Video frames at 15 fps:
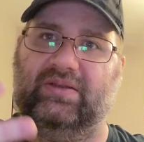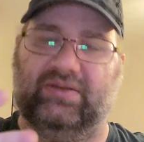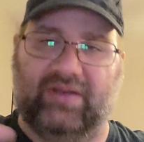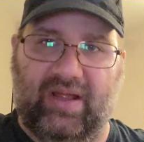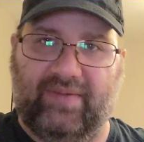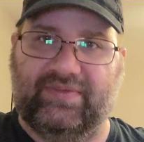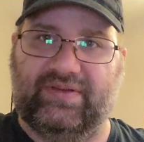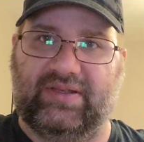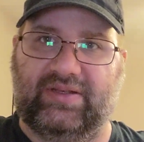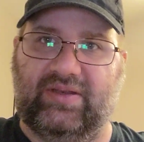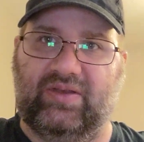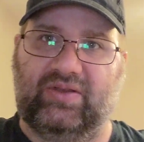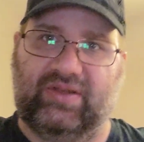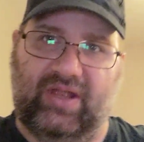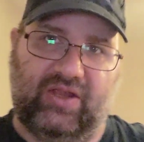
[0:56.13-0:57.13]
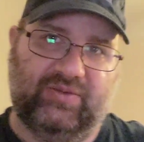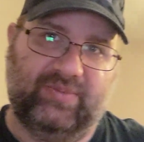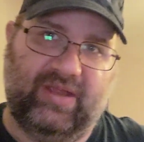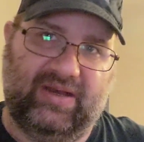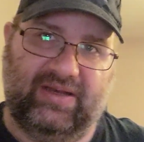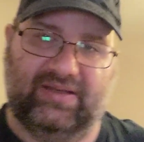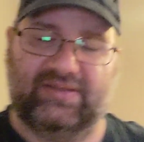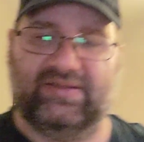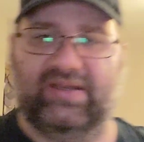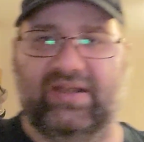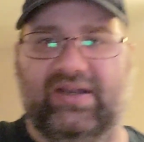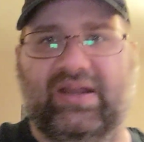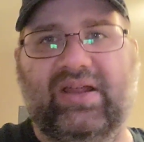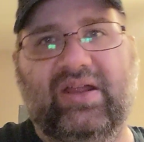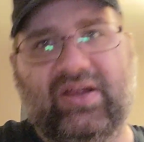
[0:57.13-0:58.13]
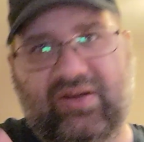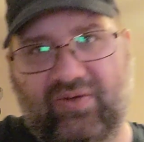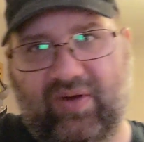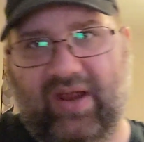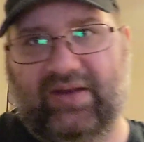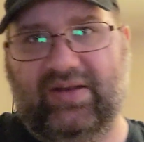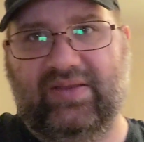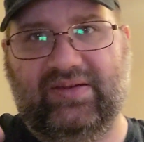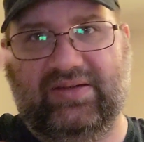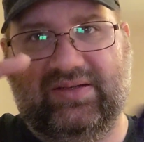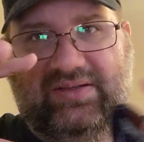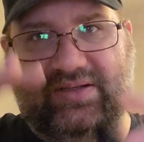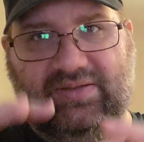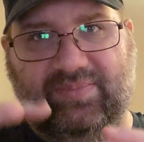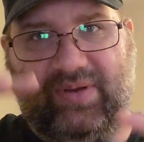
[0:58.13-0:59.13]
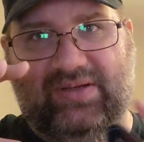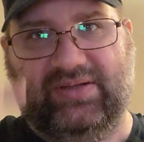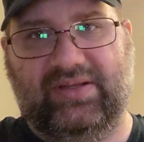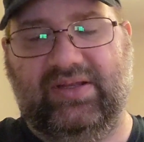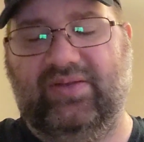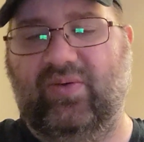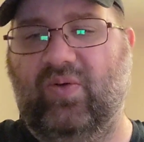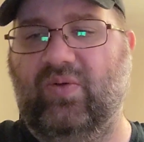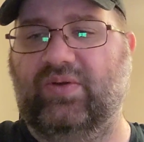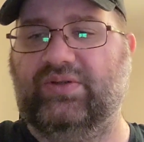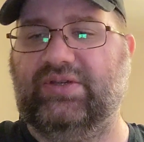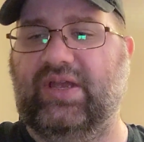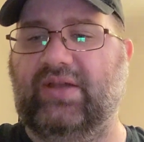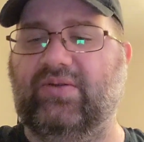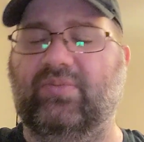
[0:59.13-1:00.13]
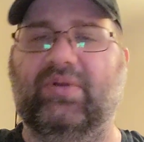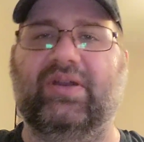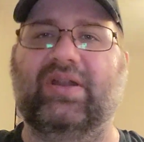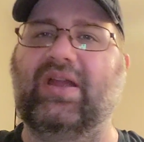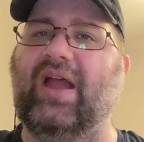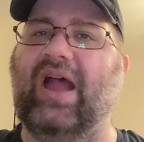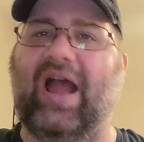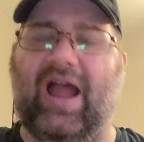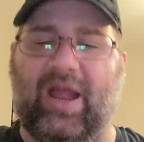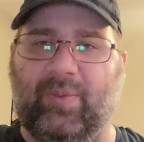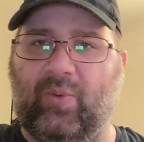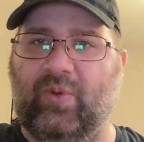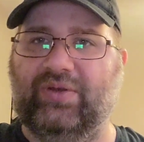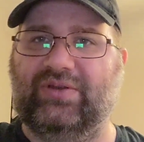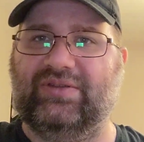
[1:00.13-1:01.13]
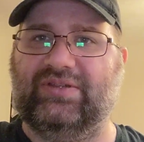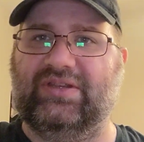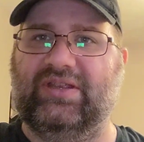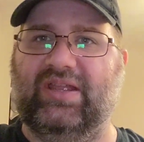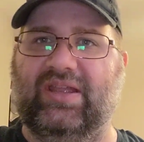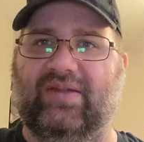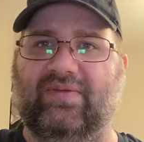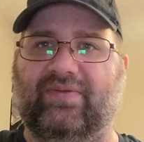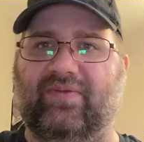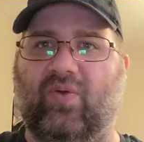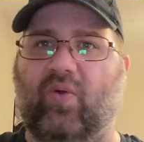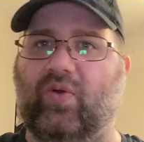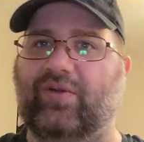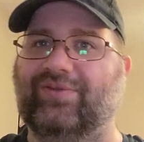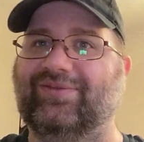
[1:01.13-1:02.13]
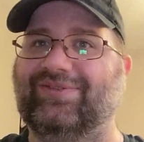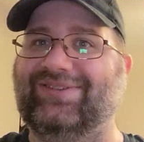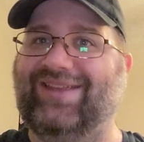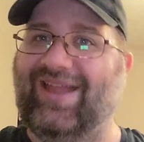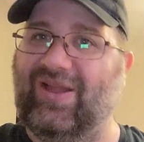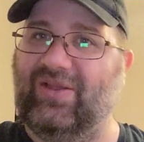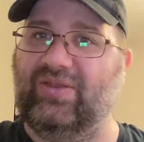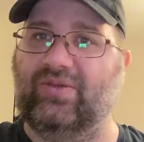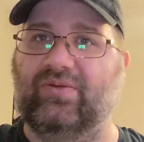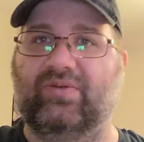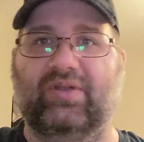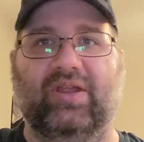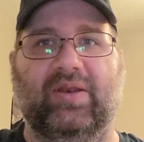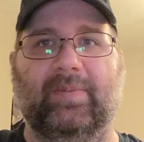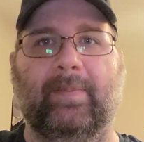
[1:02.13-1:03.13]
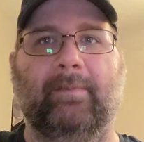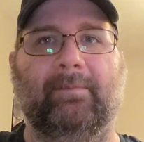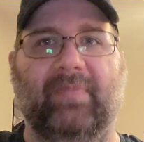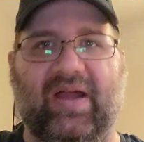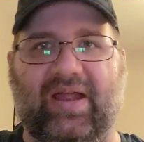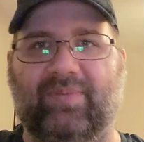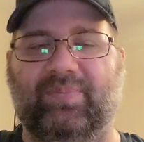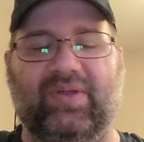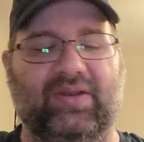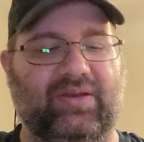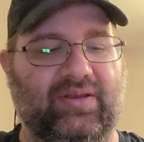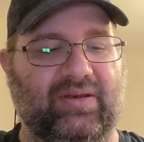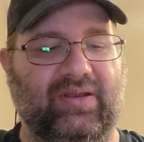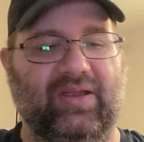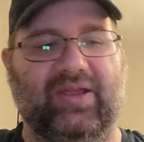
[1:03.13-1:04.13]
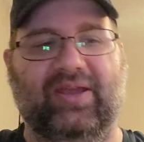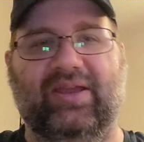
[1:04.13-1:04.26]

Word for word: loves it, tells me I need to see it. Granted, this is just basically in the horror genre, but I'm going to see if, or tell you, in my opinion,